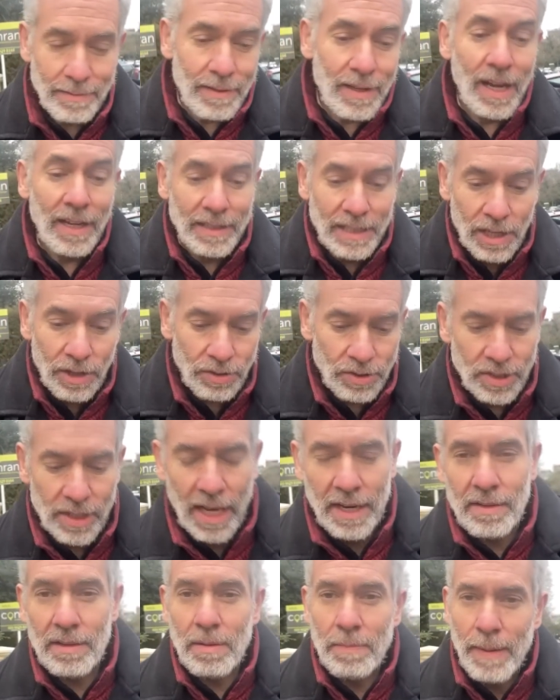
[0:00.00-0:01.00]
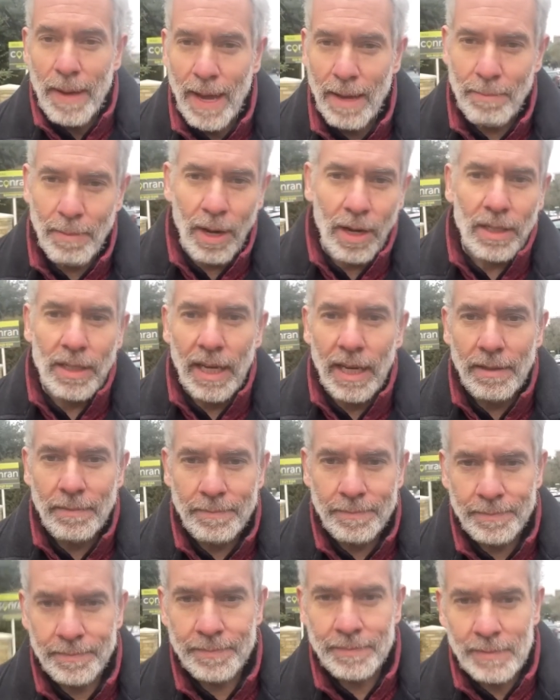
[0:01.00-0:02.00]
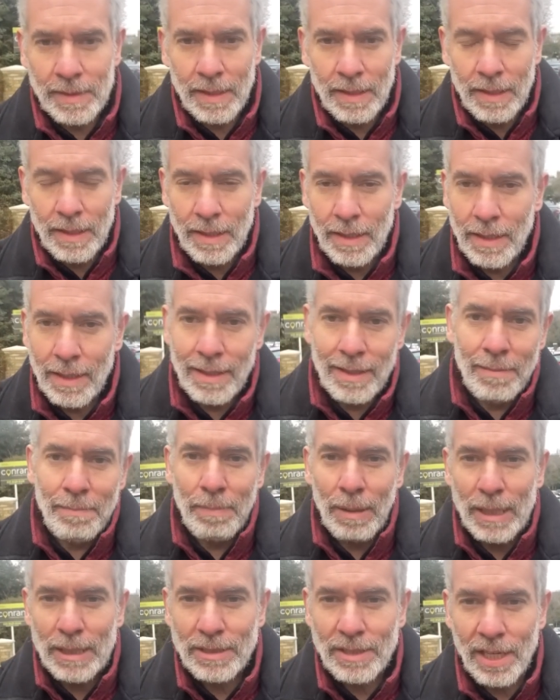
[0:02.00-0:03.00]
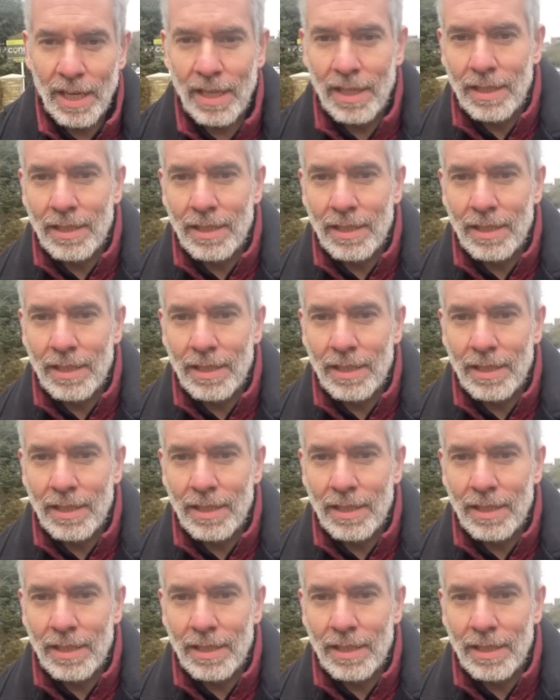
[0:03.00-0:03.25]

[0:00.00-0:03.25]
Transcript: at the onset of the bear market. But